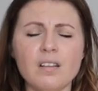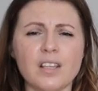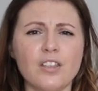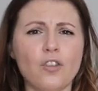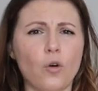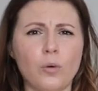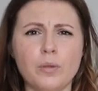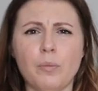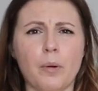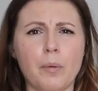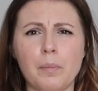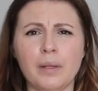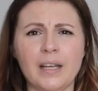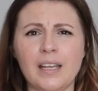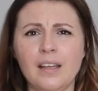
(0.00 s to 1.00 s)
I thought it was
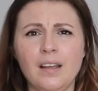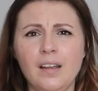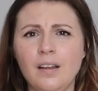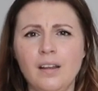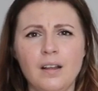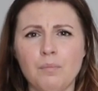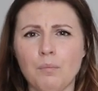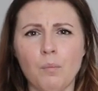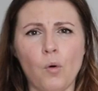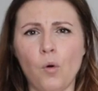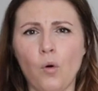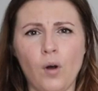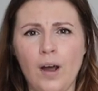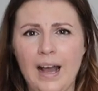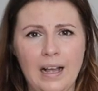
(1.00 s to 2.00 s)
probably
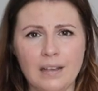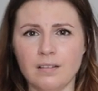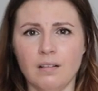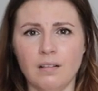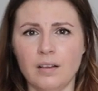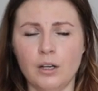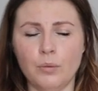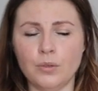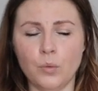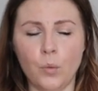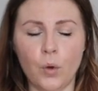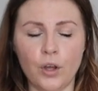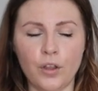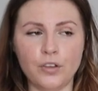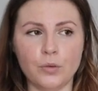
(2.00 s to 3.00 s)
more hassle than it was
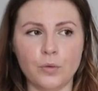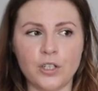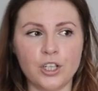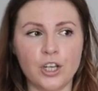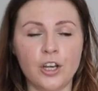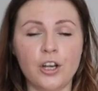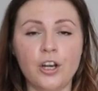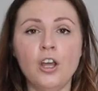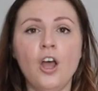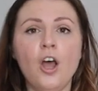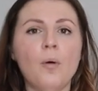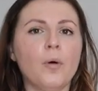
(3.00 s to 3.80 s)
worth to return.